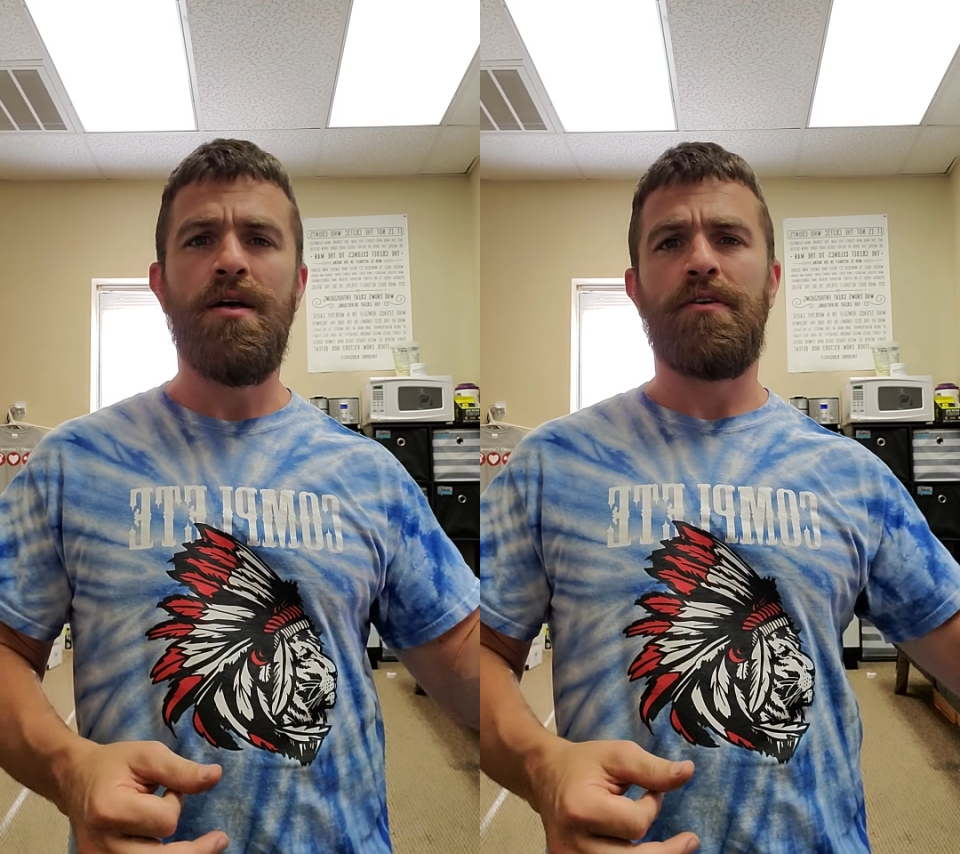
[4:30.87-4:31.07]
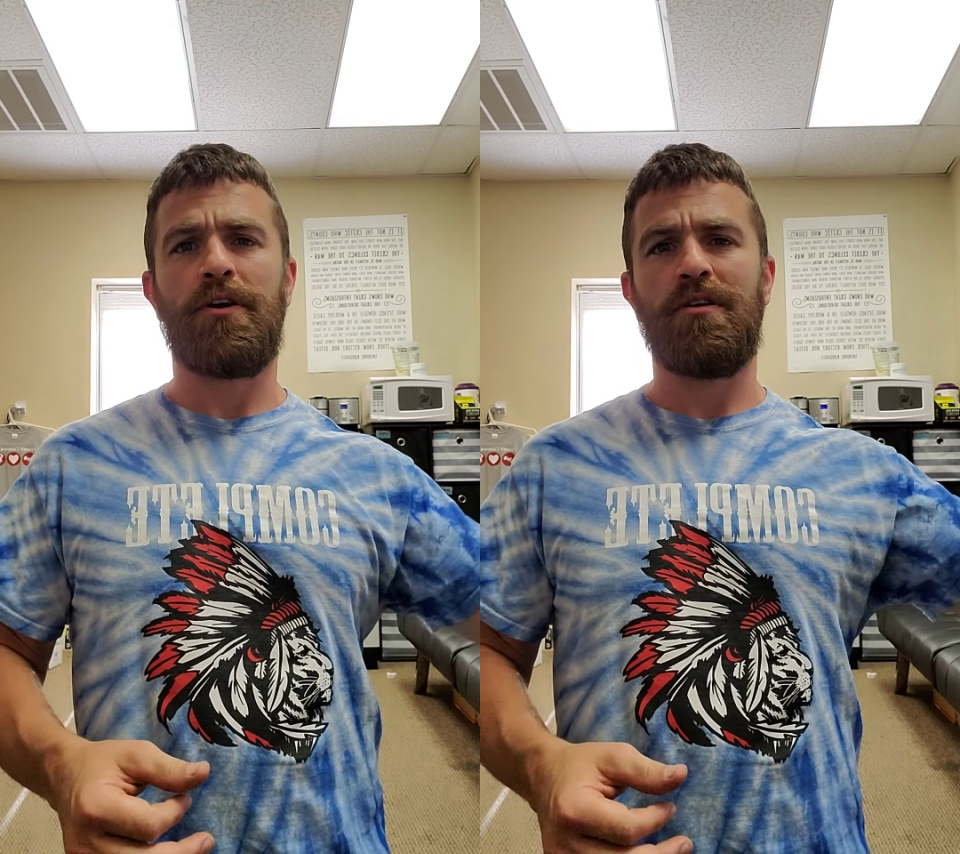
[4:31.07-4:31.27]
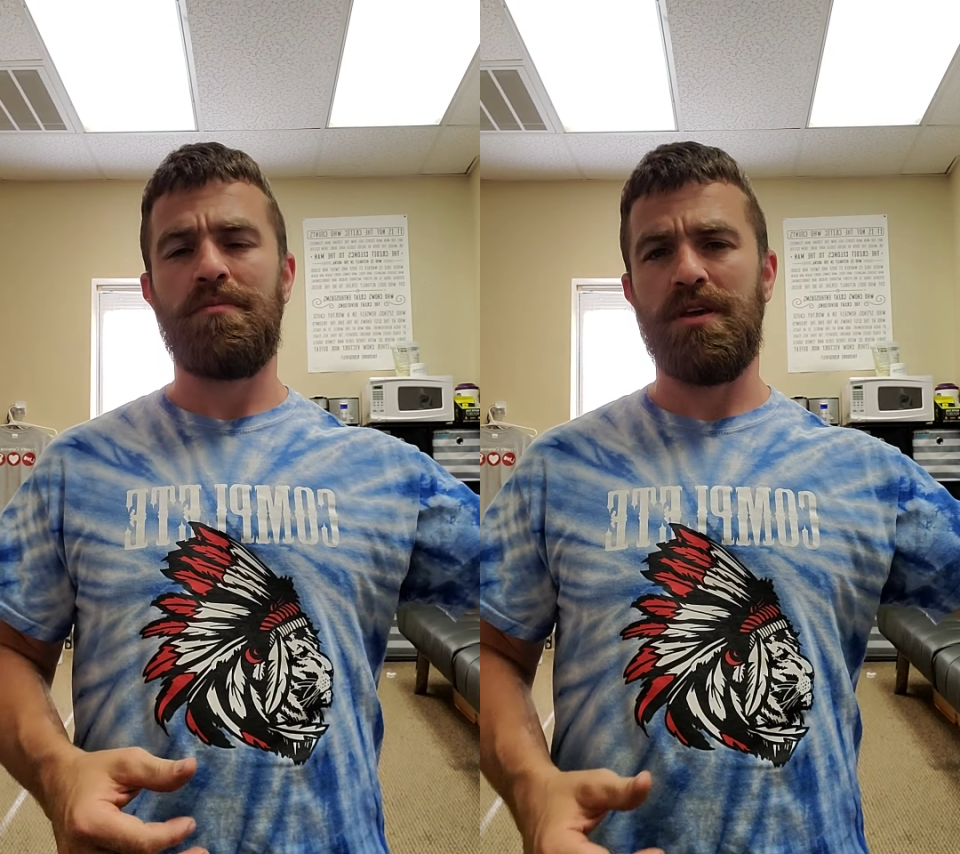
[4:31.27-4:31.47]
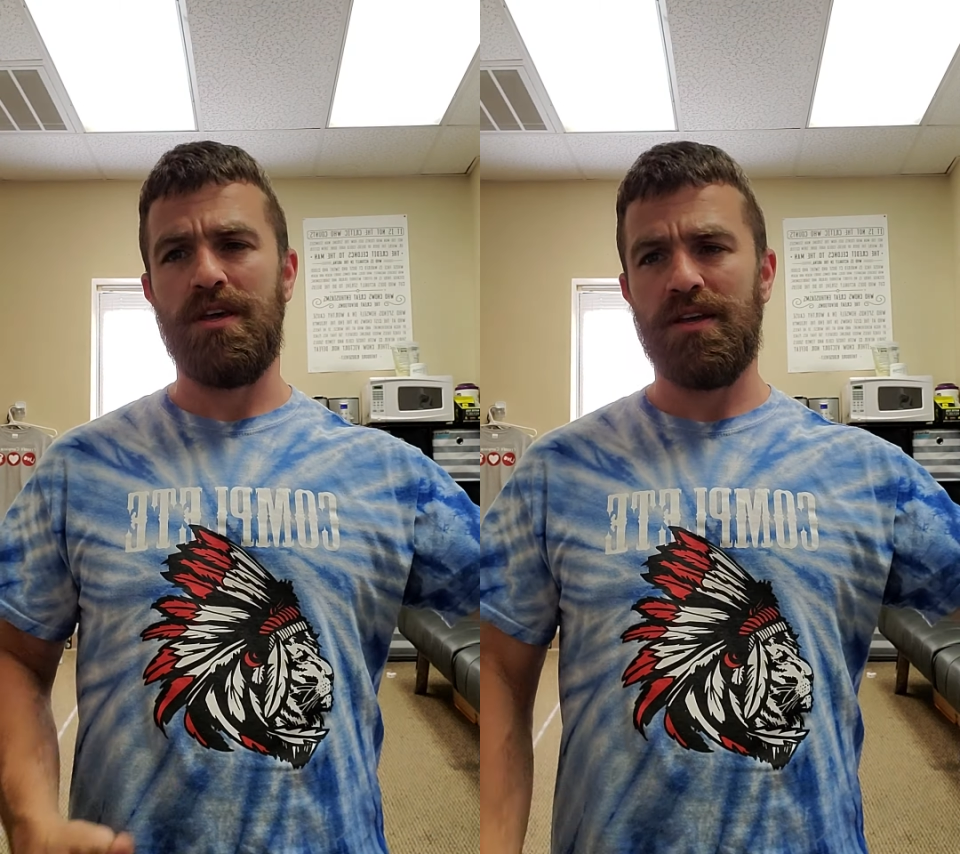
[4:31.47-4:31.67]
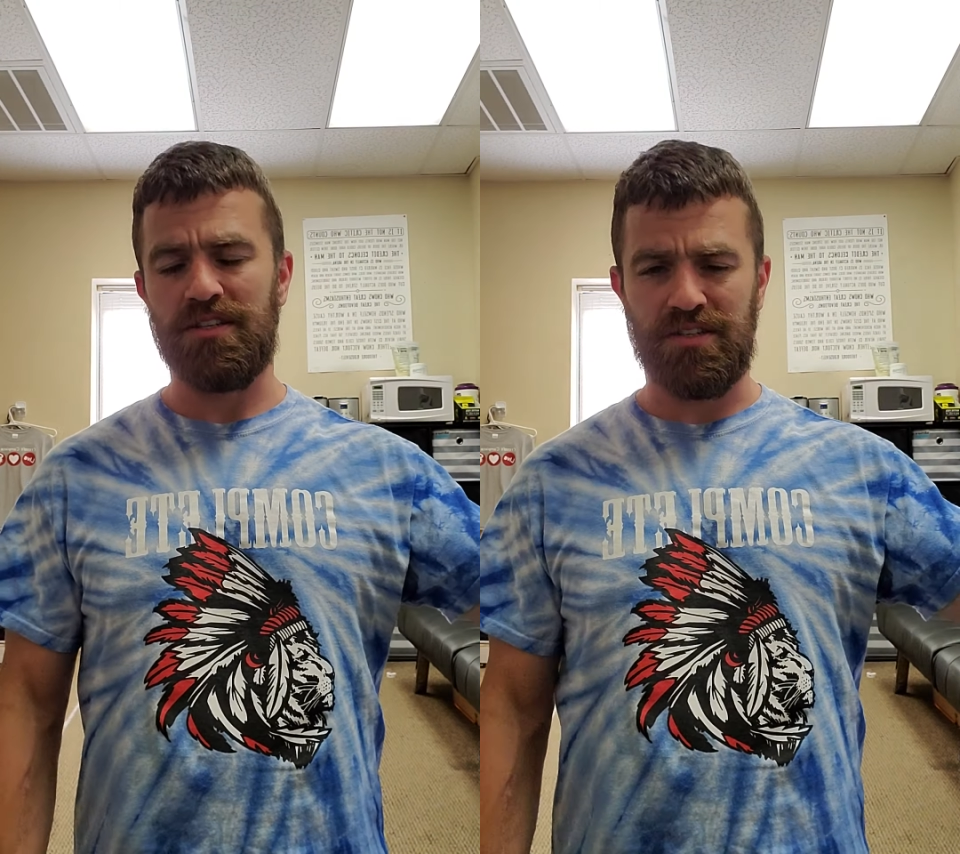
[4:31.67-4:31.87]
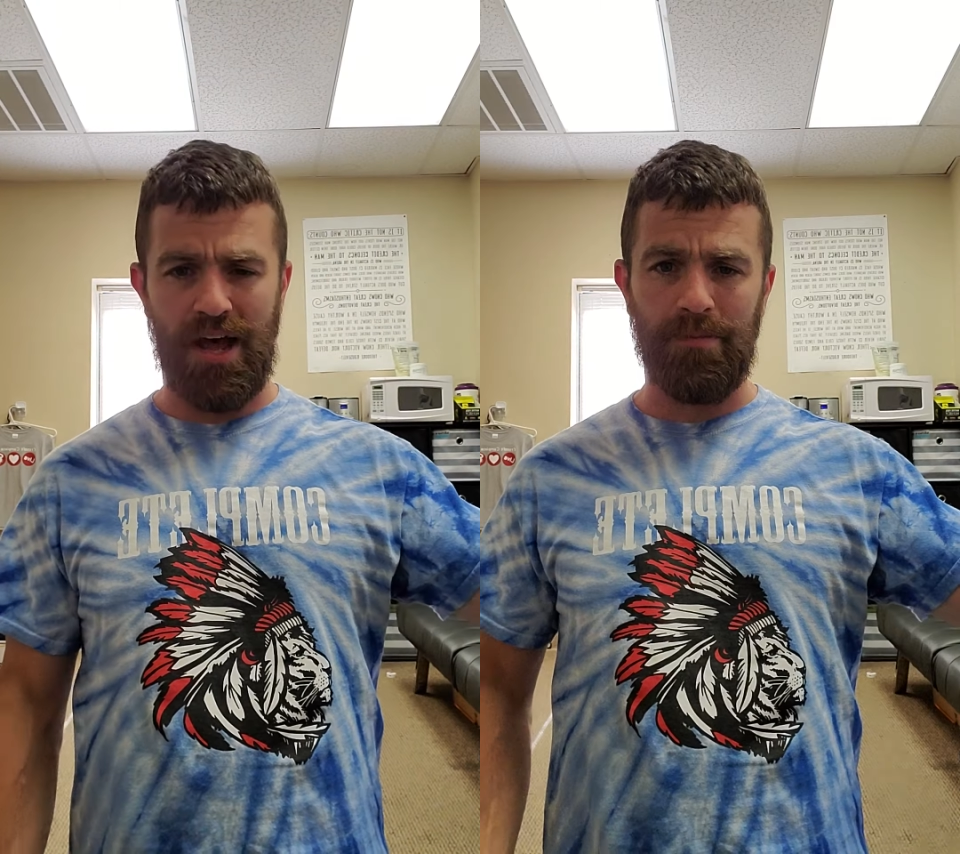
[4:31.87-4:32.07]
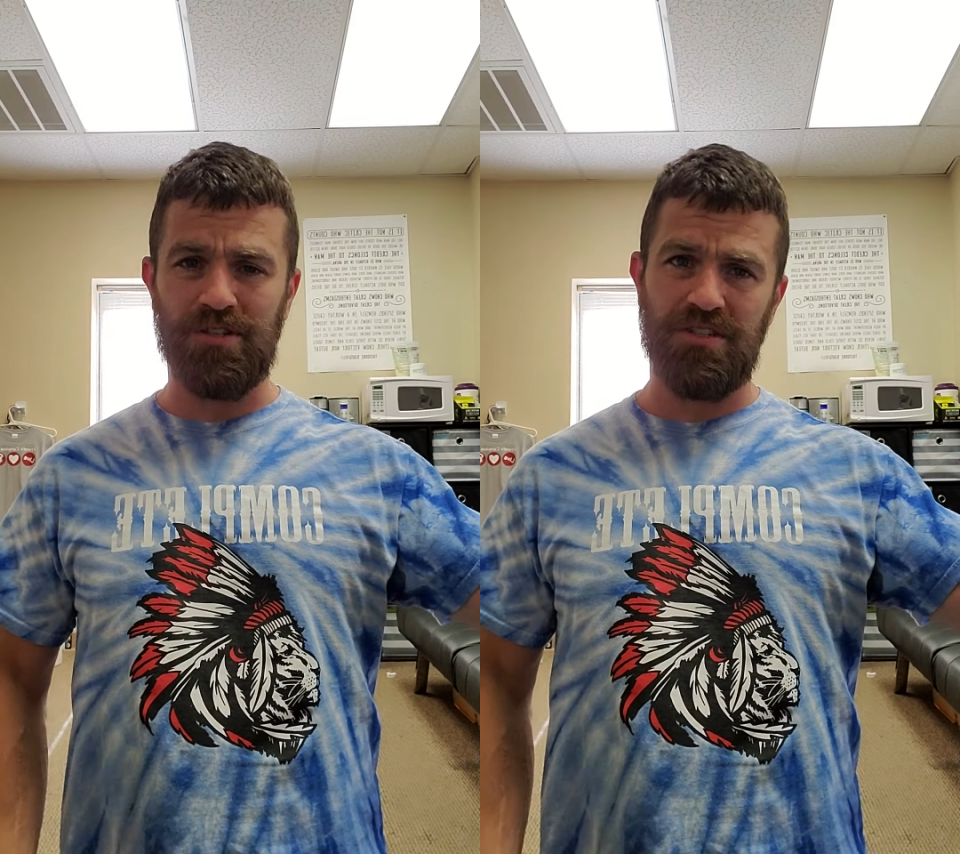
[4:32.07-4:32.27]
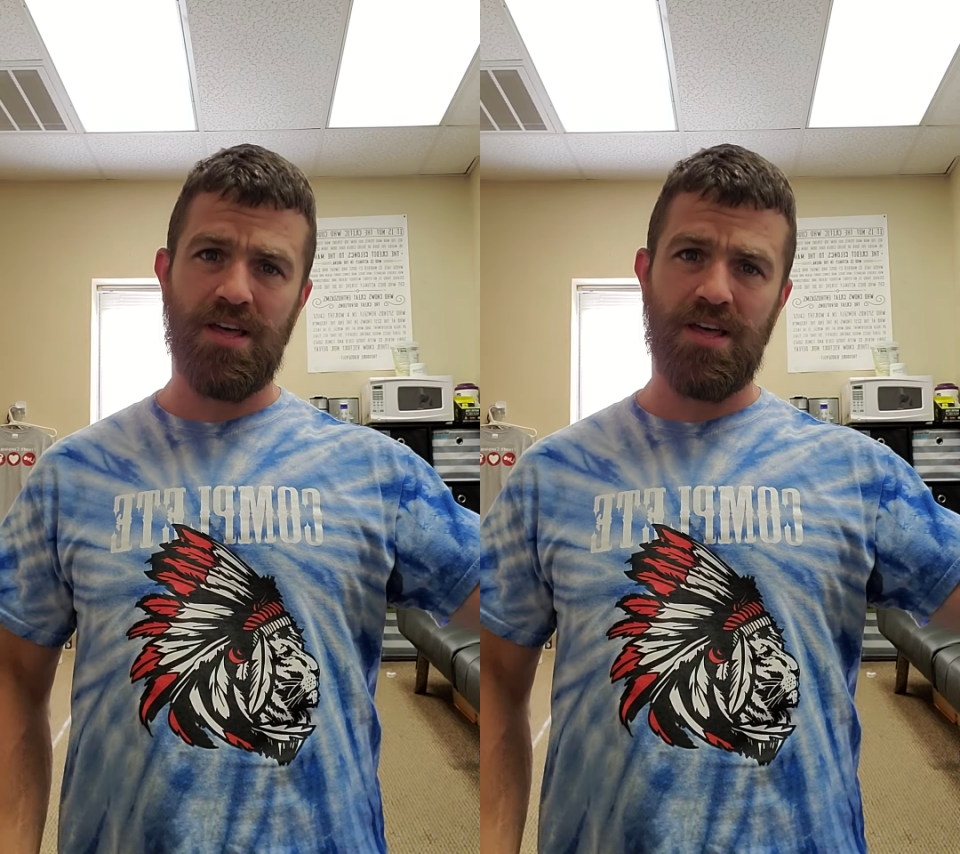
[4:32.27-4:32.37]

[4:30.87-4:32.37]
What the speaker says: They're going to be establishing